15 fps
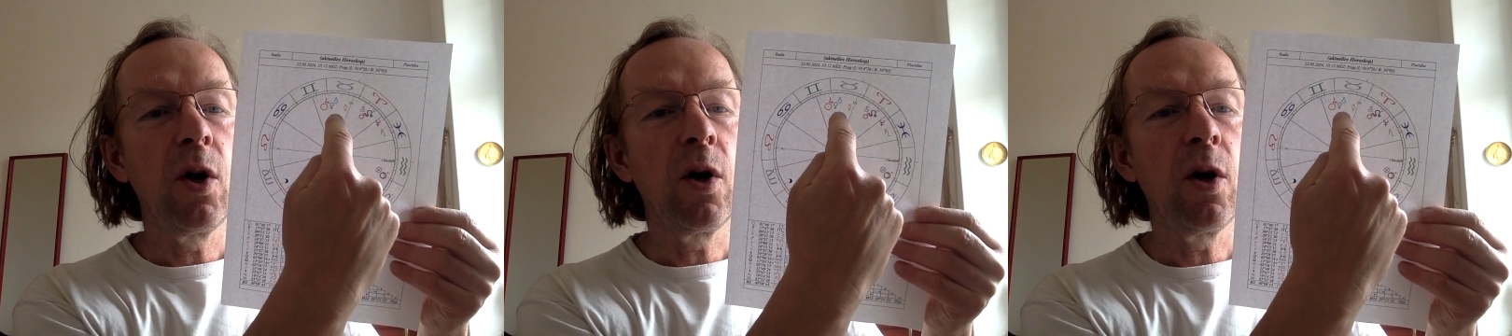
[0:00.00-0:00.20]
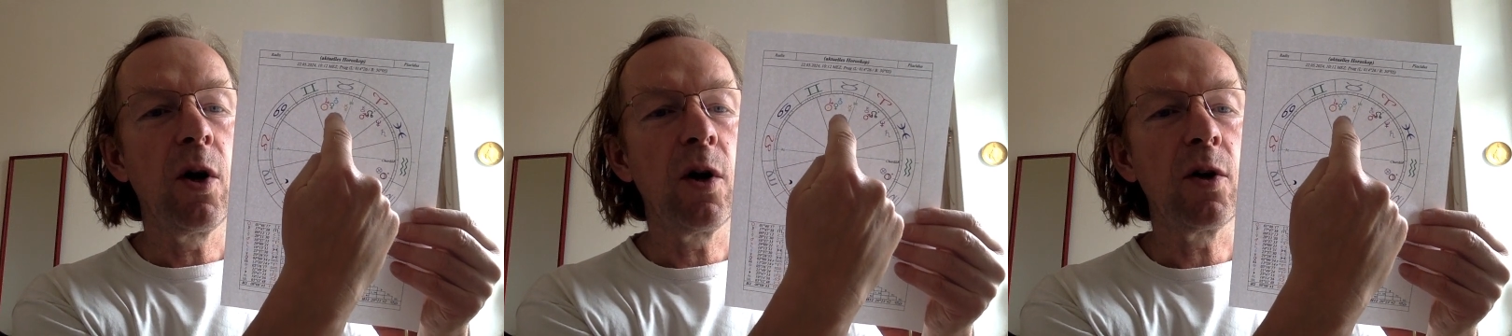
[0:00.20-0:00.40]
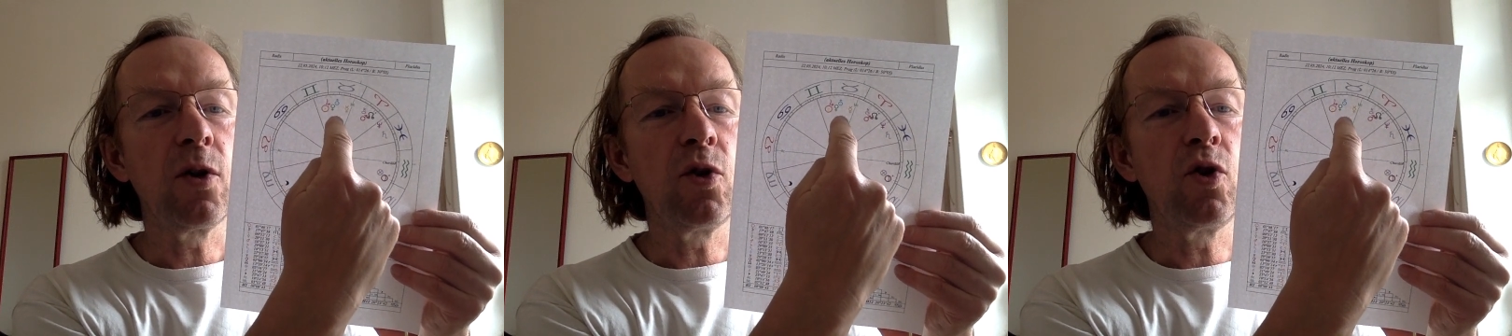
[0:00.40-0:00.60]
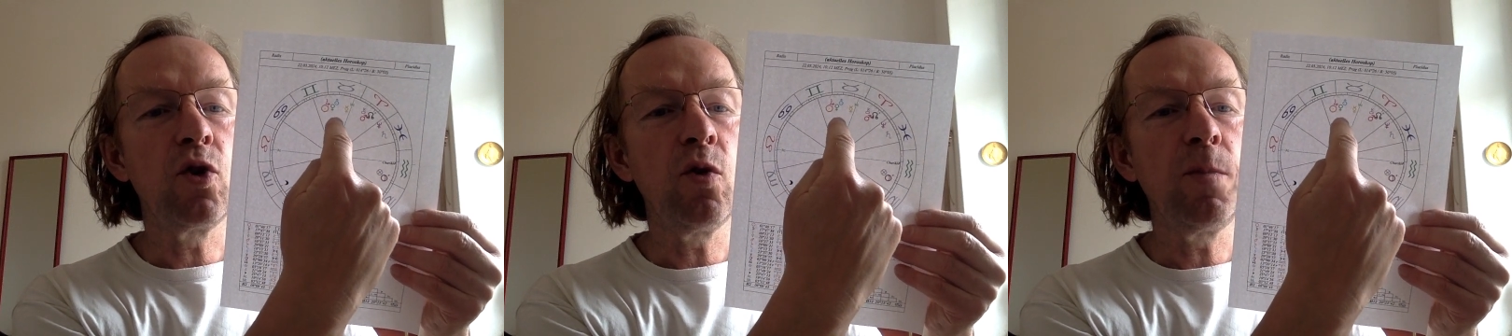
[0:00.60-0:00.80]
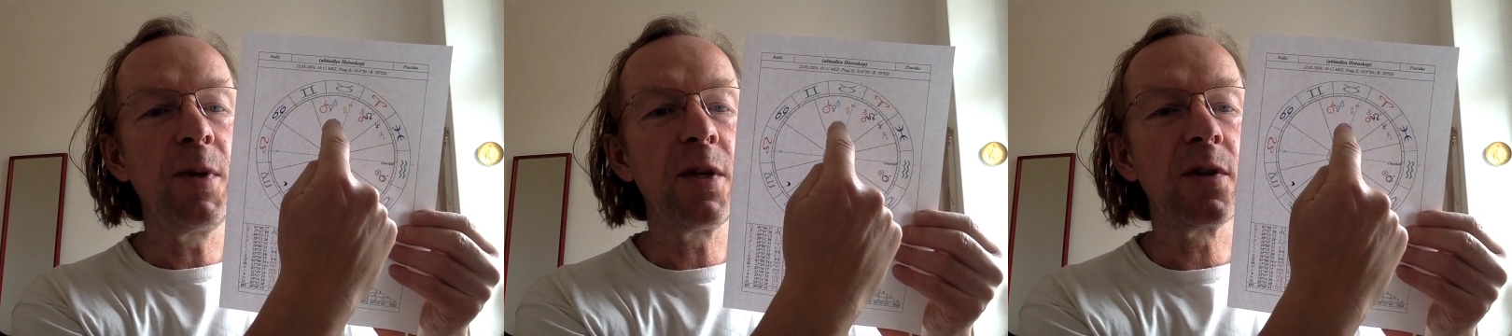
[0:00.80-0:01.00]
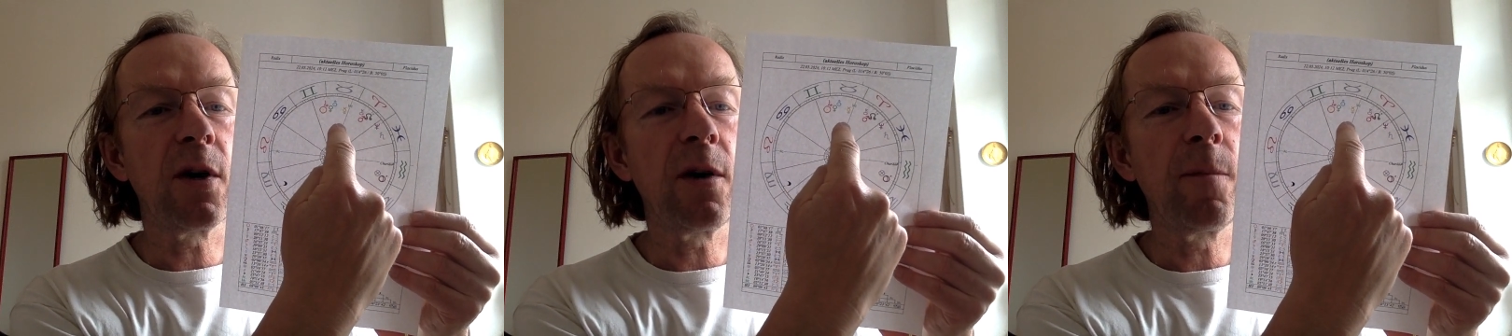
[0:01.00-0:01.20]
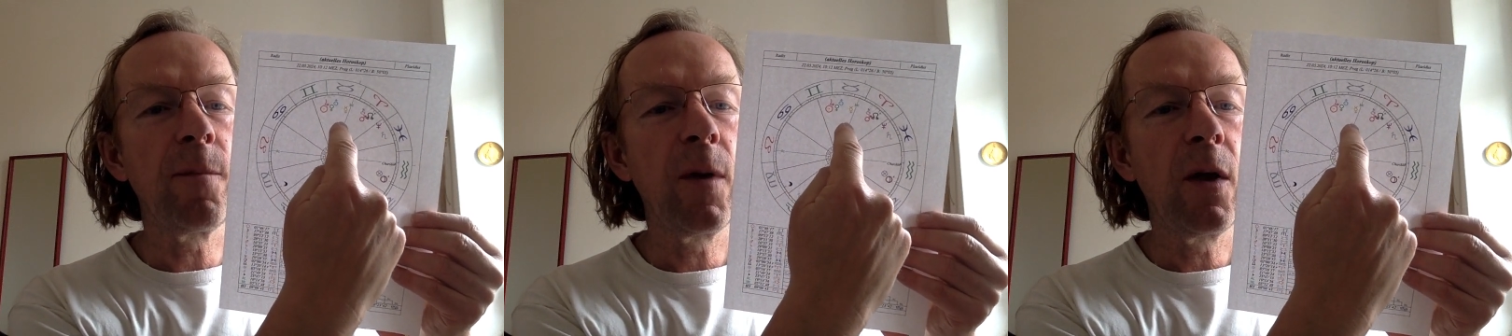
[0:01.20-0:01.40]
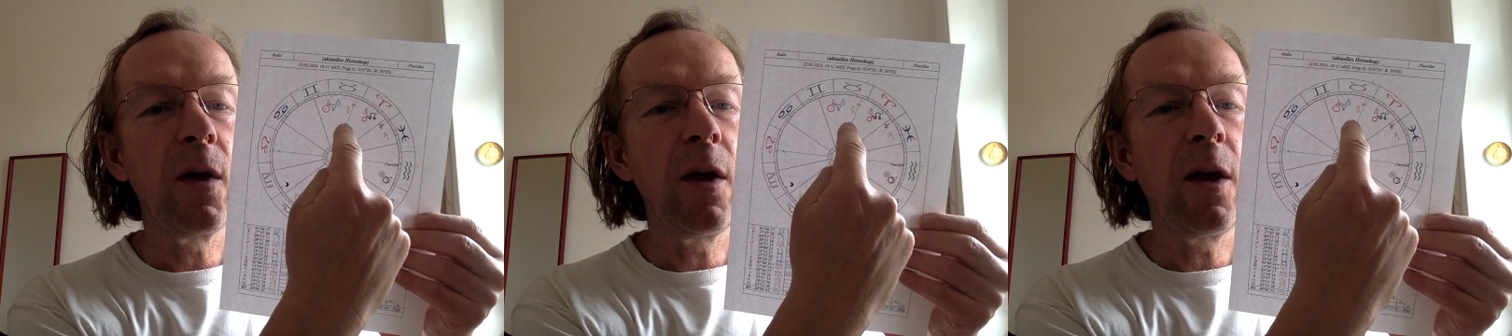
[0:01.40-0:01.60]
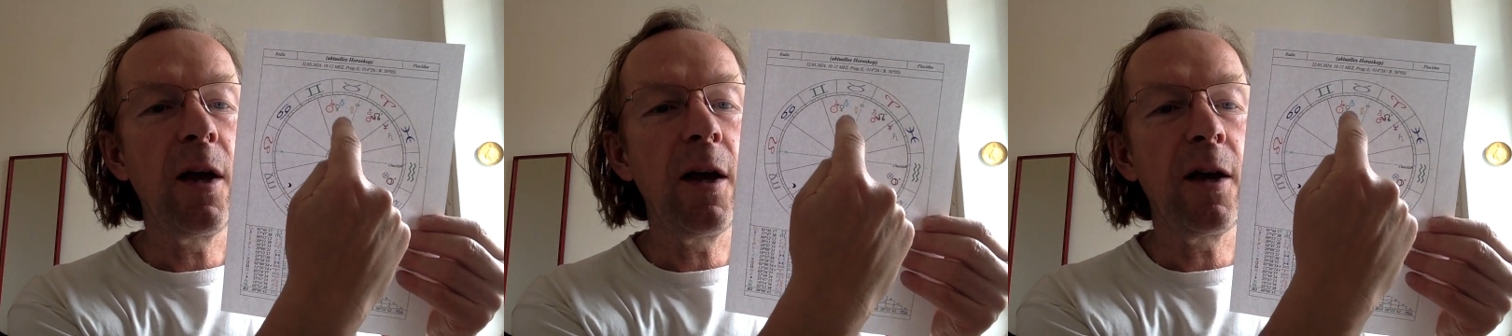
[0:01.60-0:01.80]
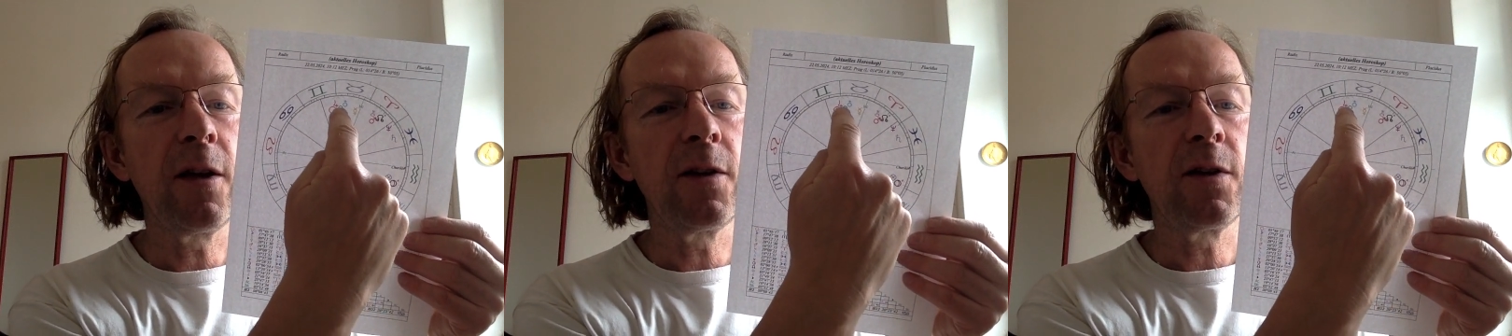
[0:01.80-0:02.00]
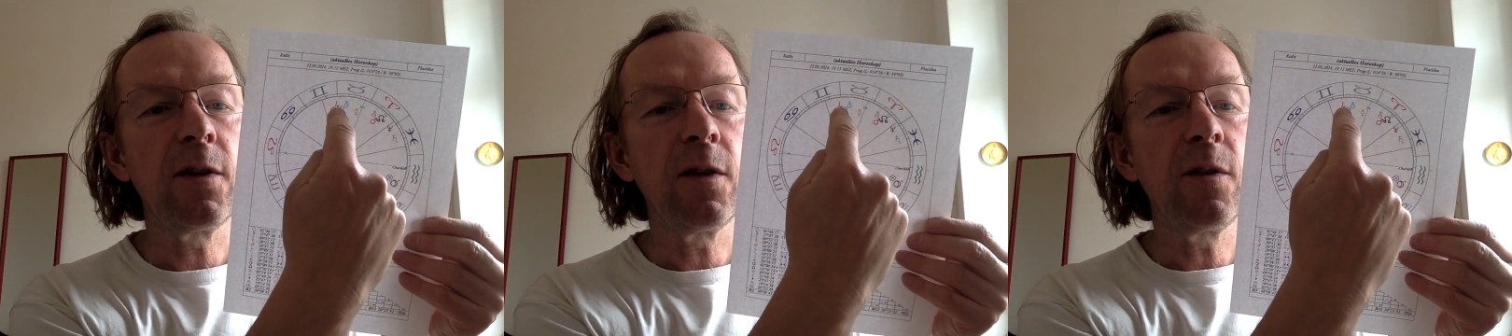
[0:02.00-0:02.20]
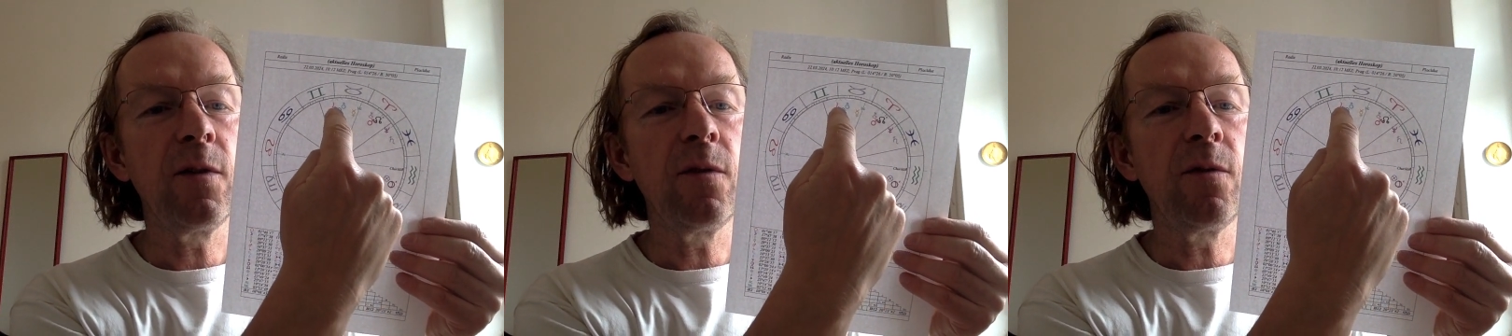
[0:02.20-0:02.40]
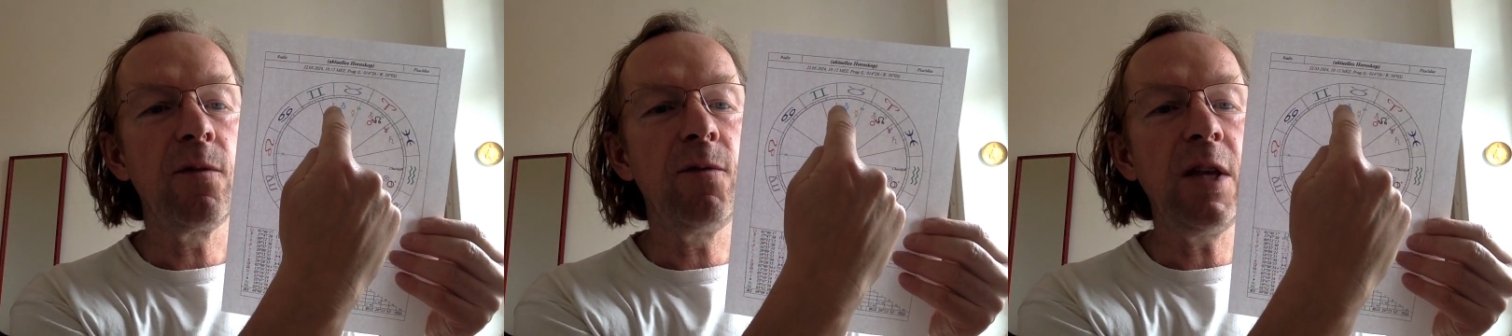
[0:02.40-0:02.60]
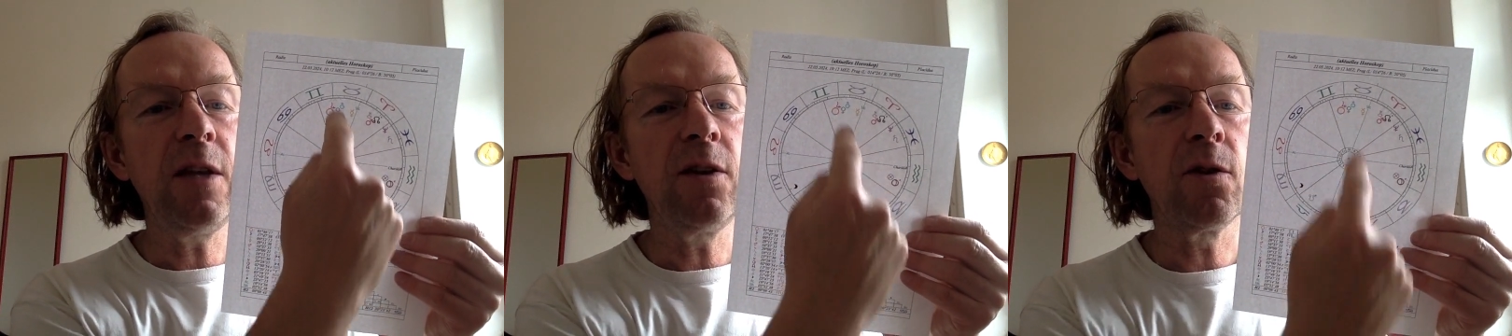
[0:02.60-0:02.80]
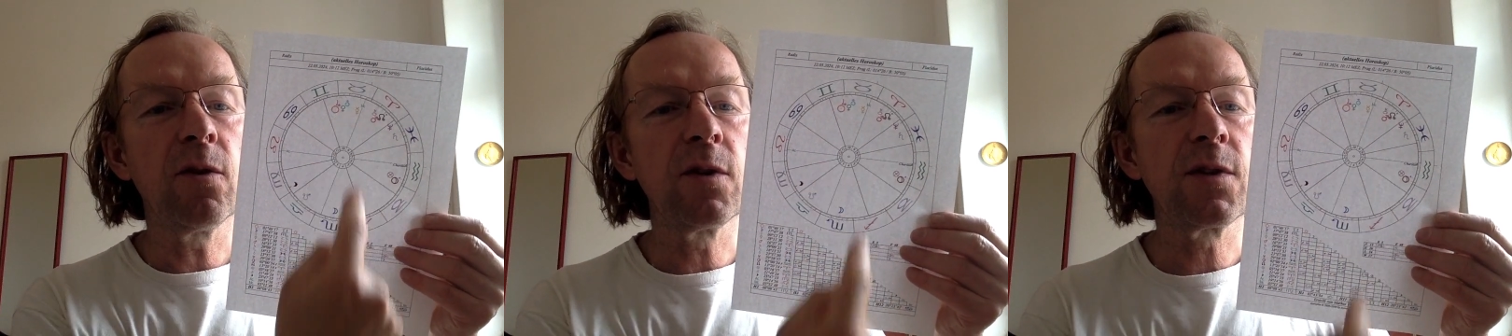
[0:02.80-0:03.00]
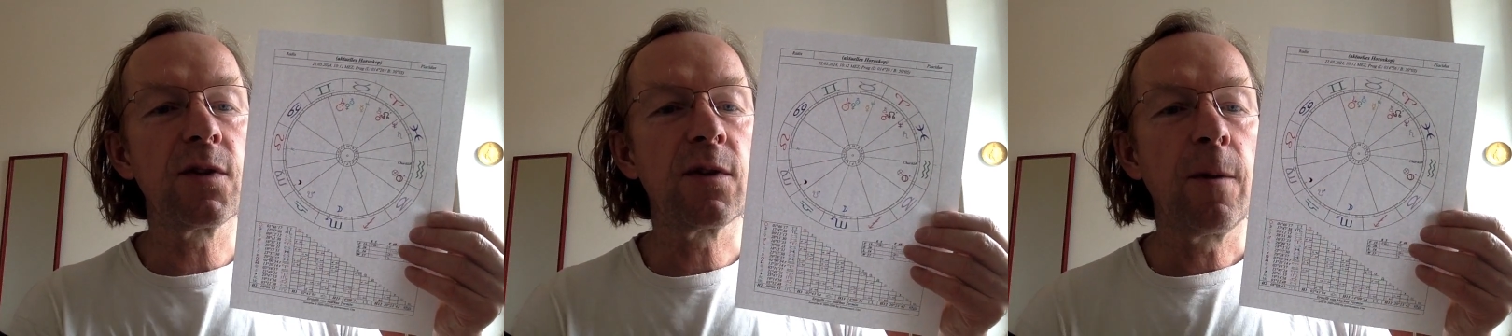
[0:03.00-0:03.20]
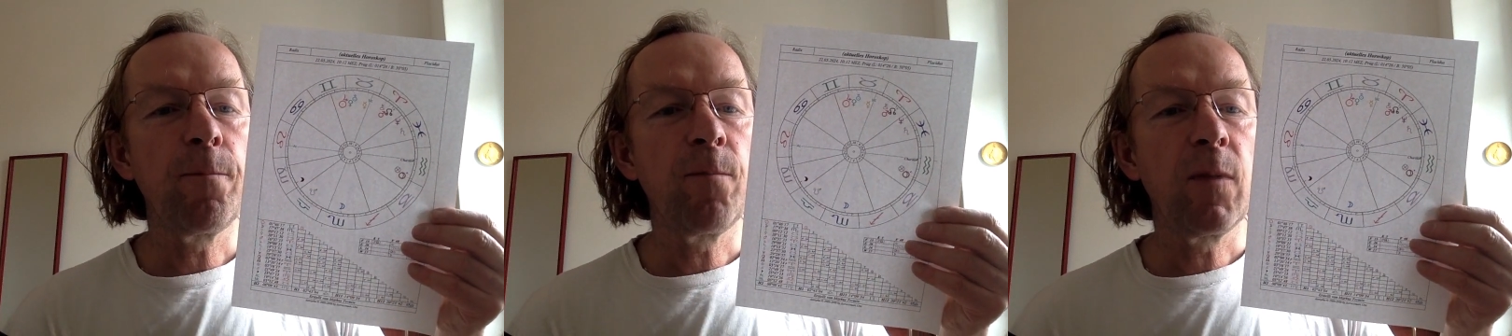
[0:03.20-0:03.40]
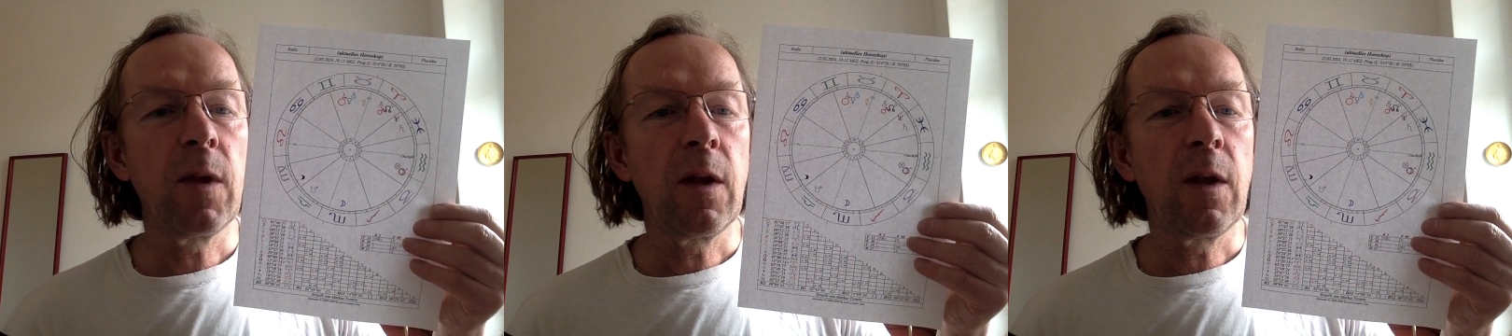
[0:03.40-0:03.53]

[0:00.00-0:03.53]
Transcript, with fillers: uh, Jupiter and Venus